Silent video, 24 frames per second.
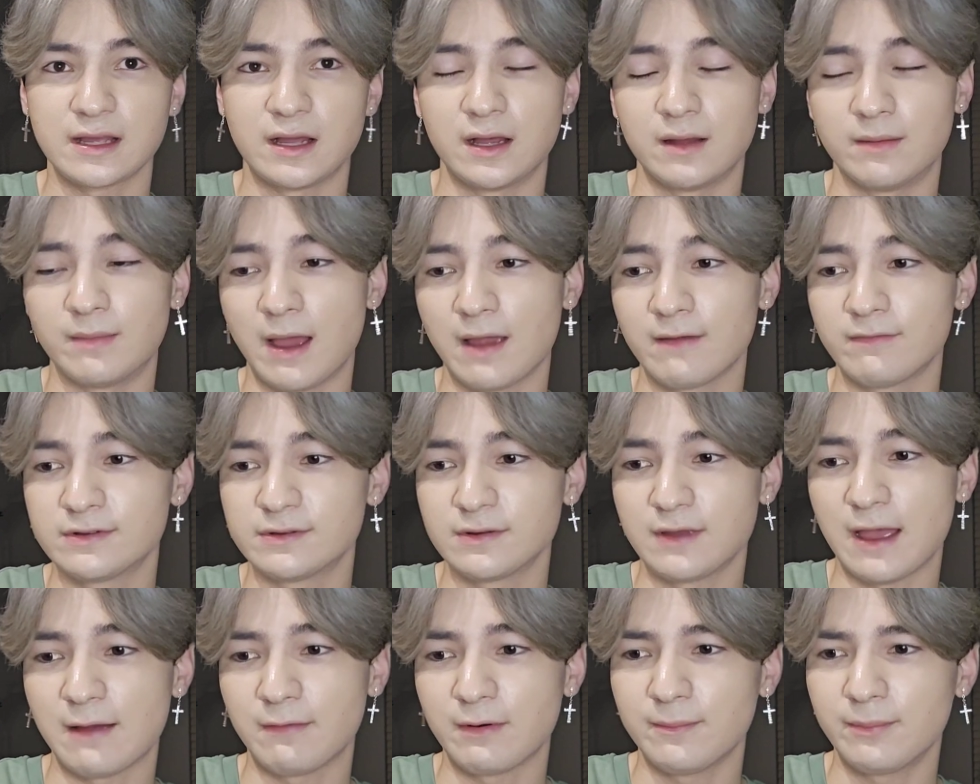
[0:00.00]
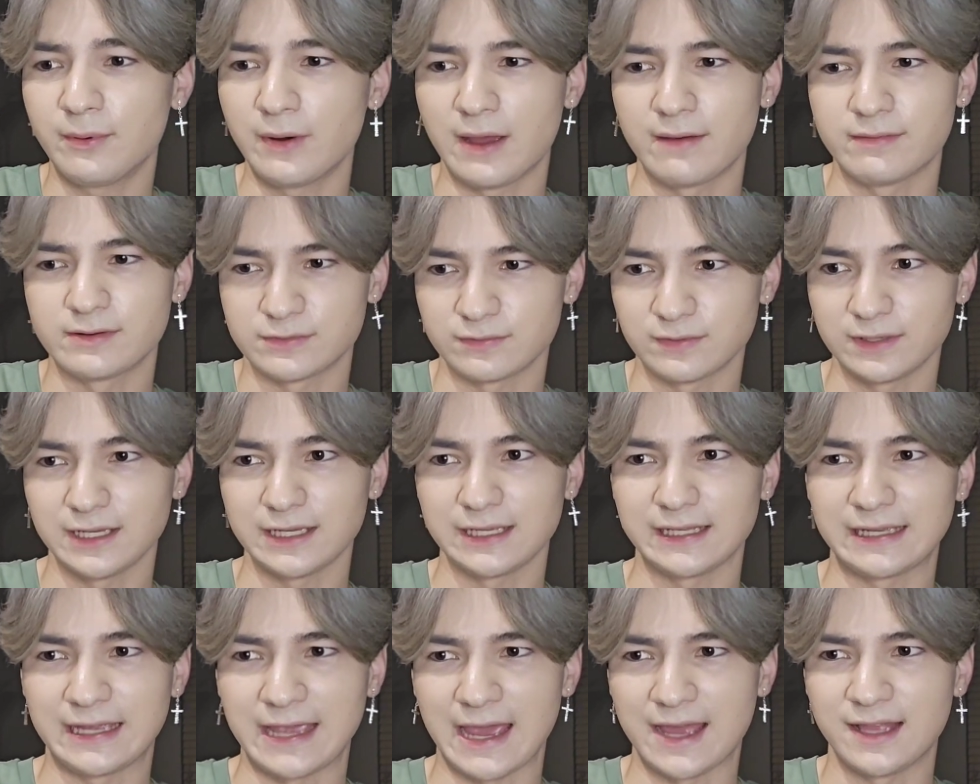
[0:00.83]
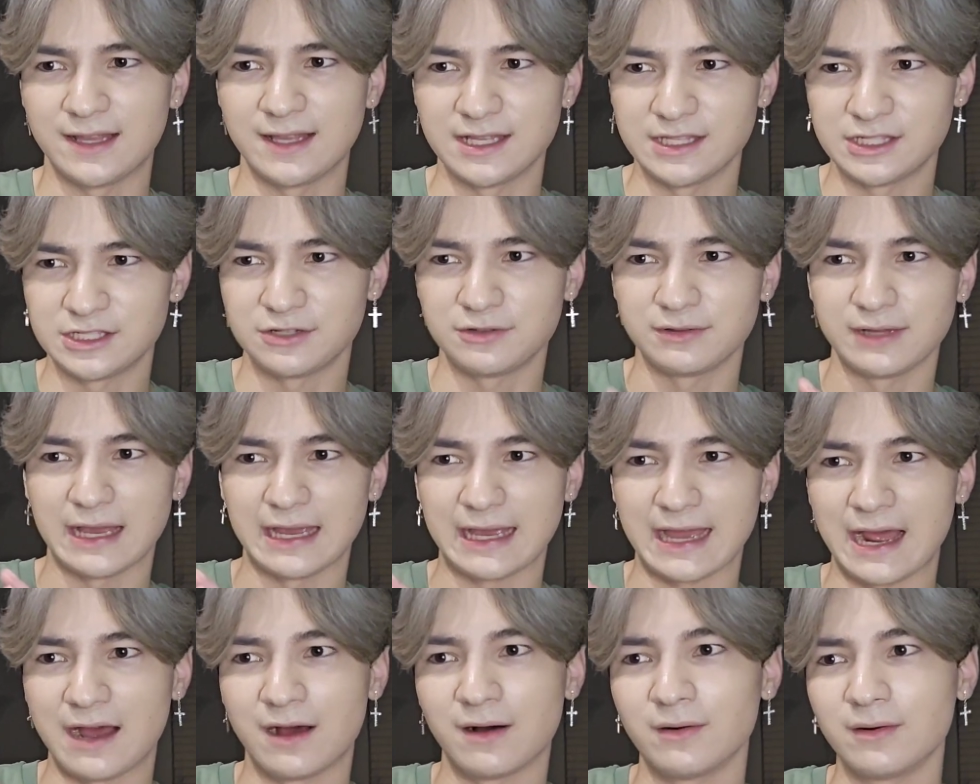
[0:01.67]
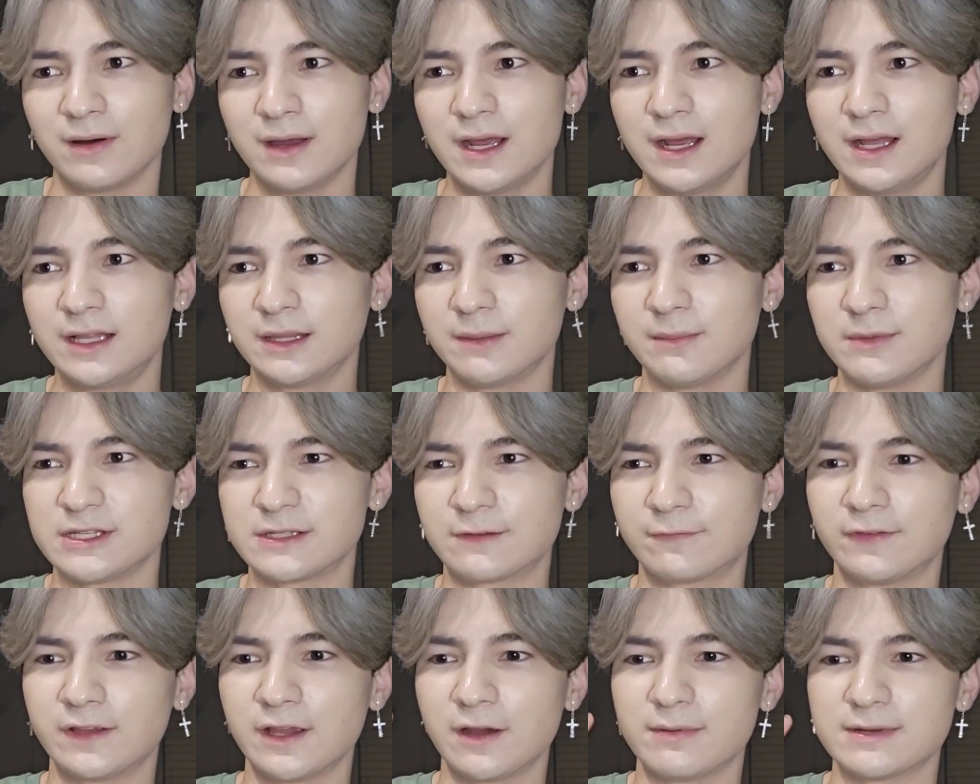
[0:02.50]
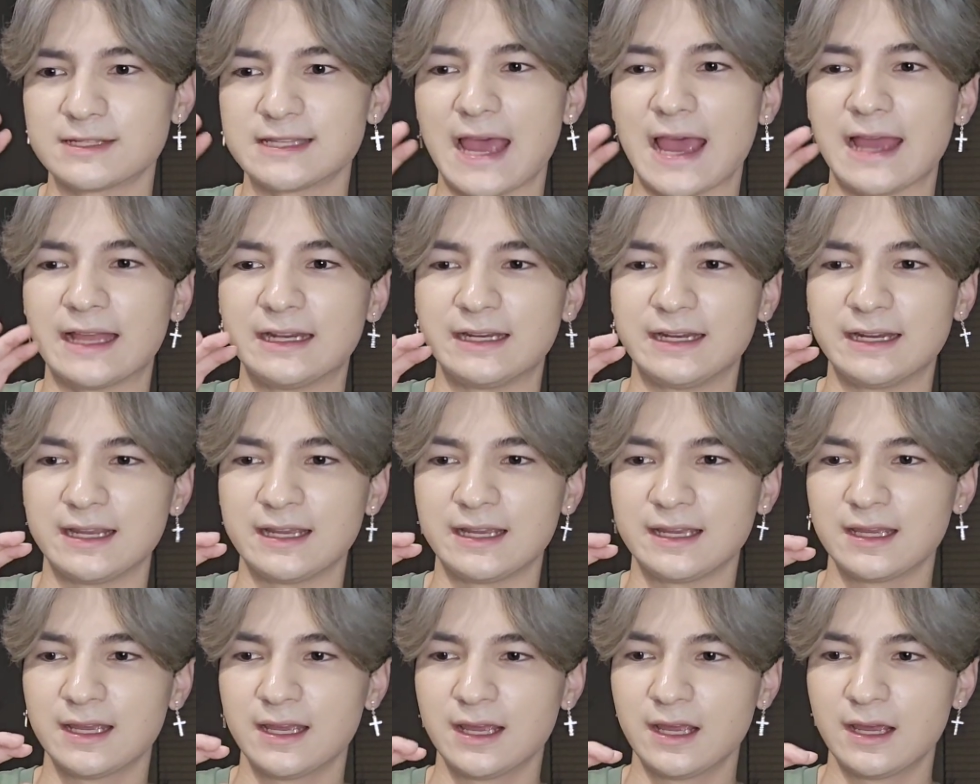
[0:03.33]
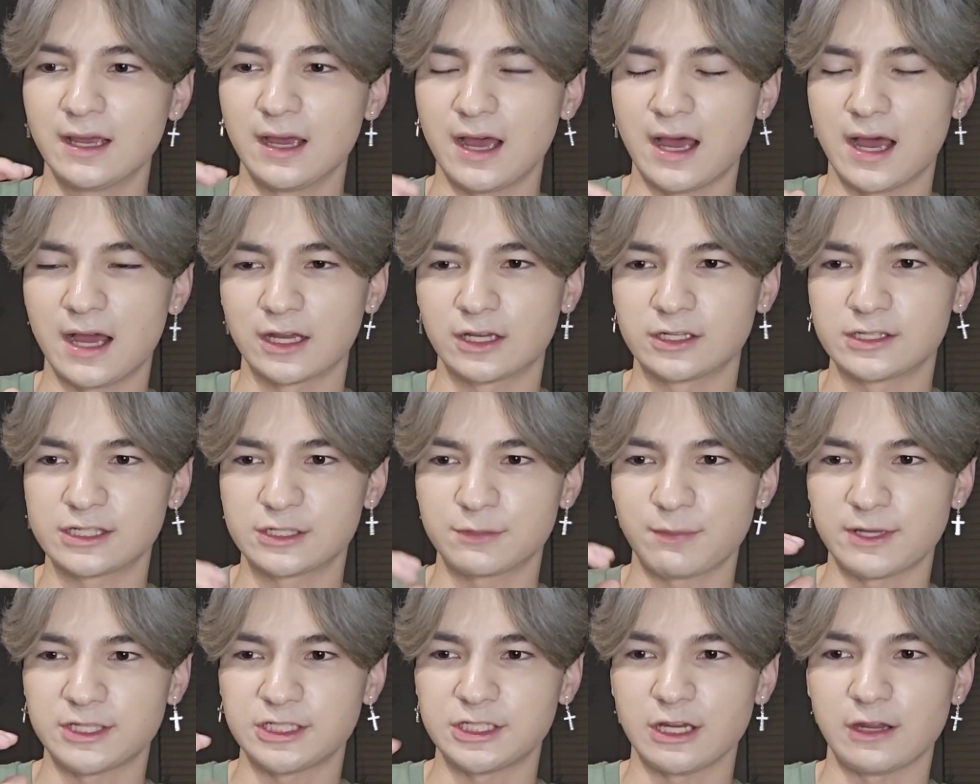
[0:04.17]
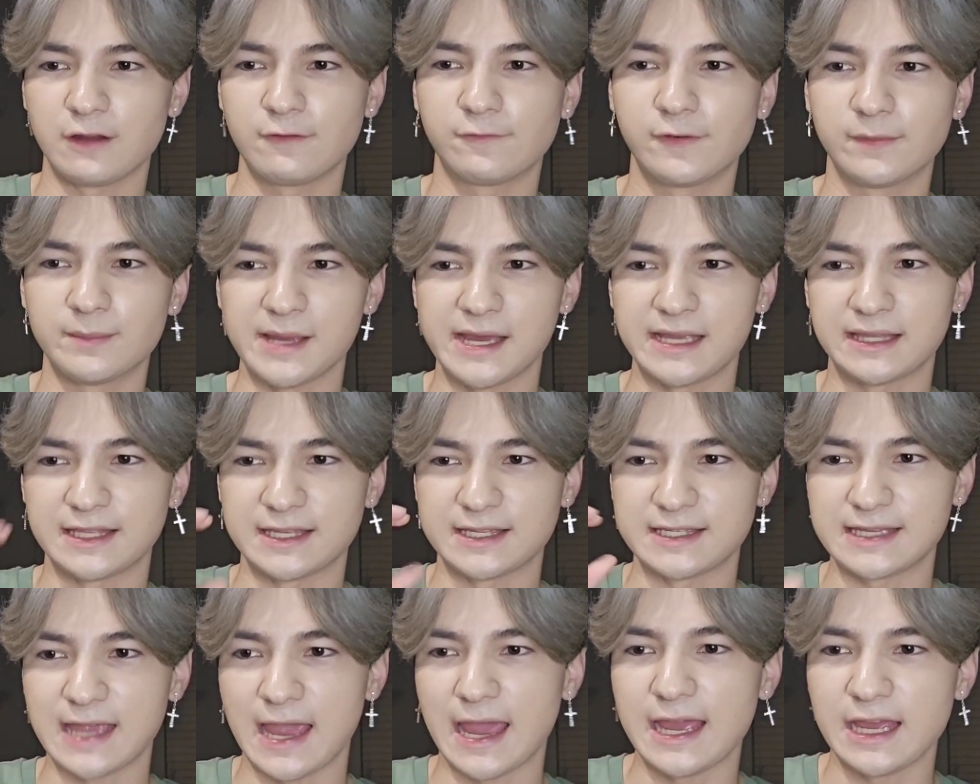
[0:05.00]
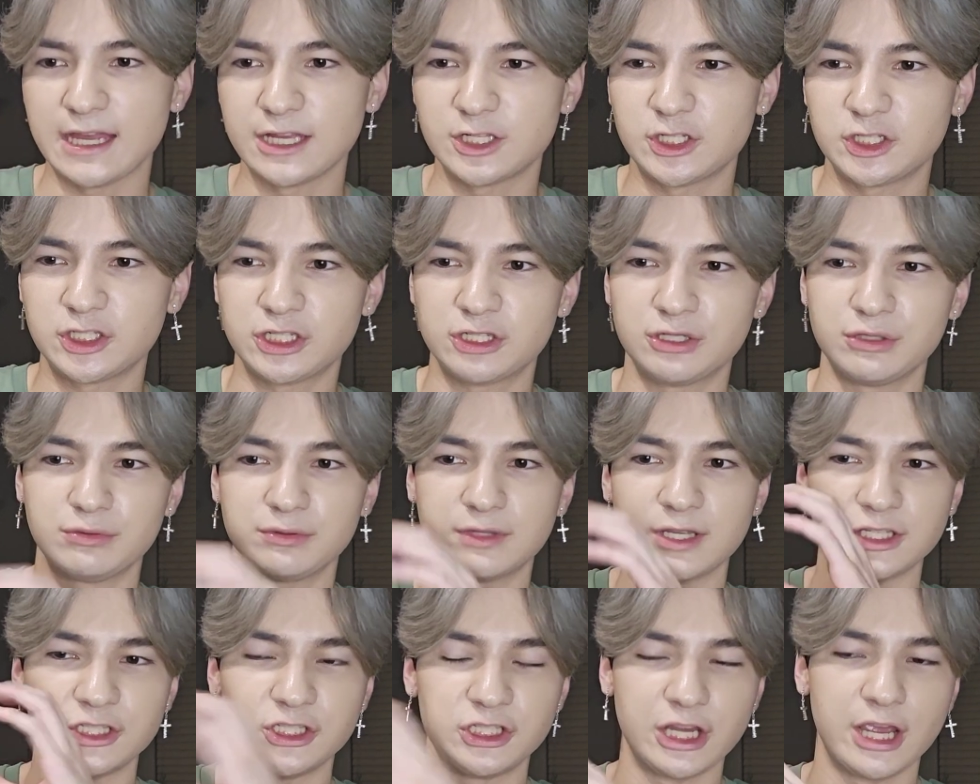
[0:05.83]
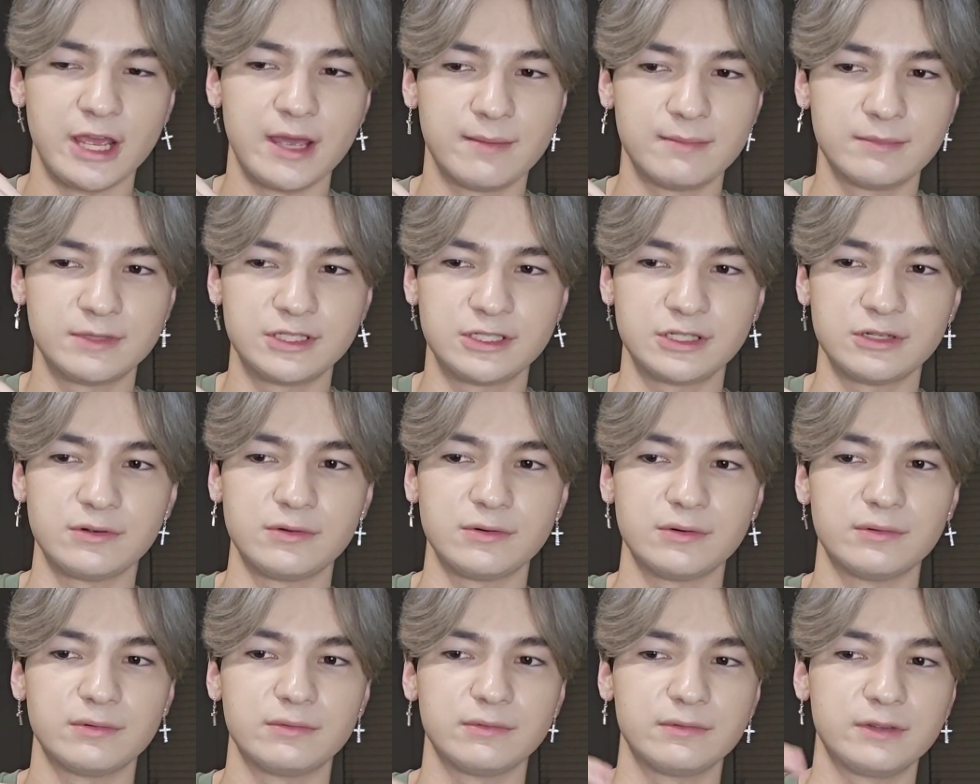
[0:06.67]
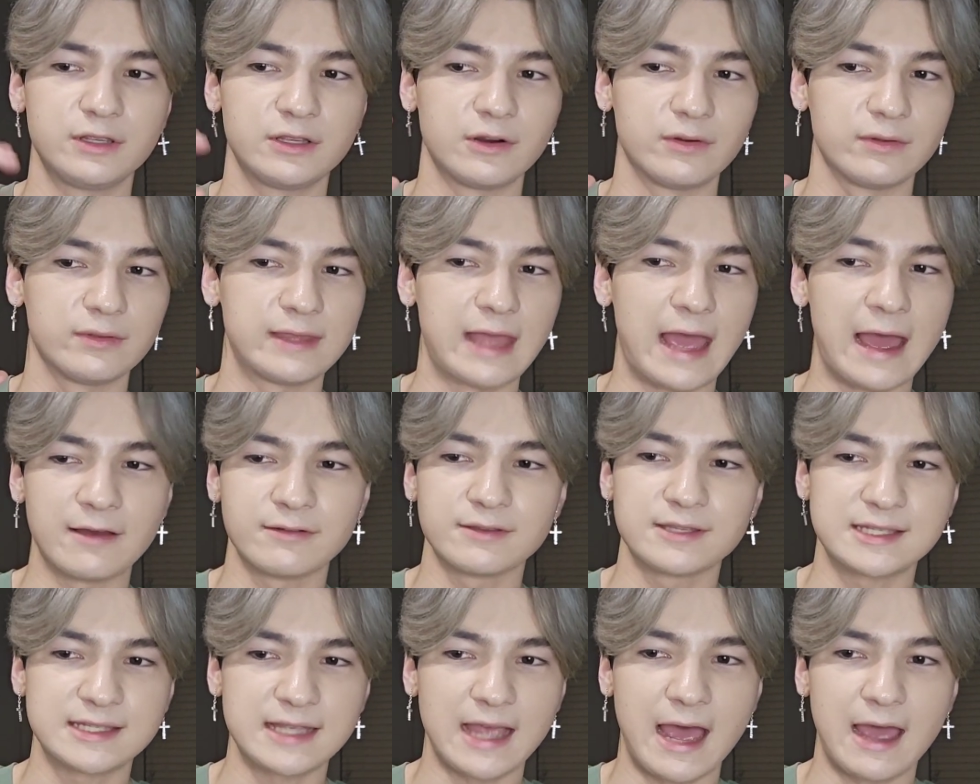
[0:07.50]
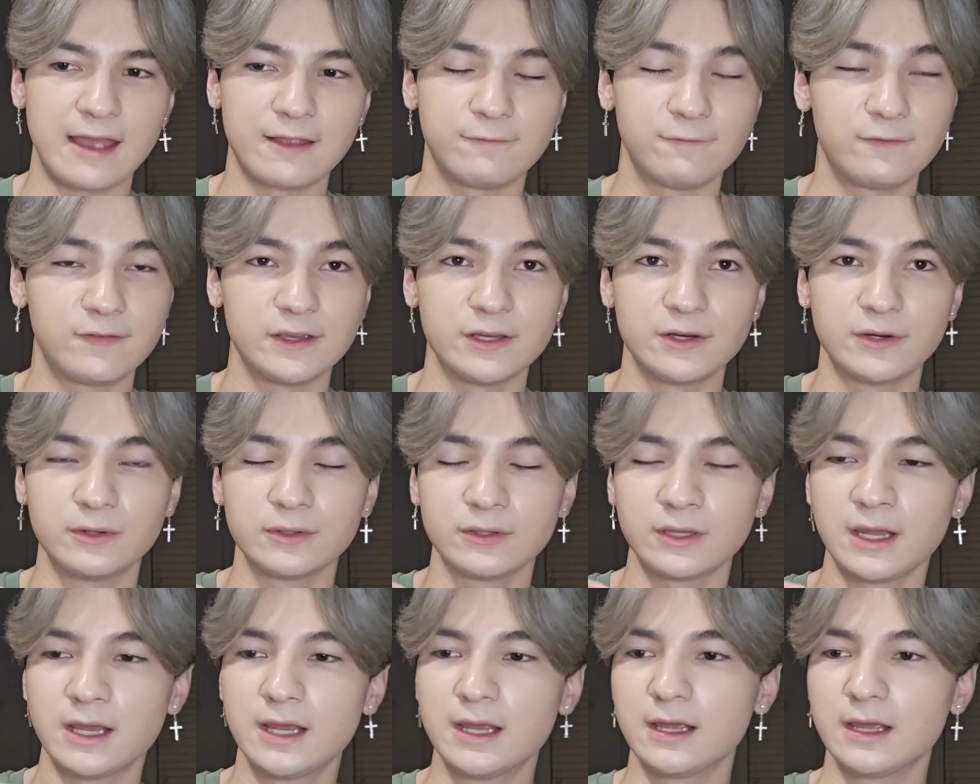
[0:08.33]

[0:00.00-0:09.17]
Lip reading: one point I was really getting into like how the music video was editing, switching from like the stage to the gym to, you know, the outside field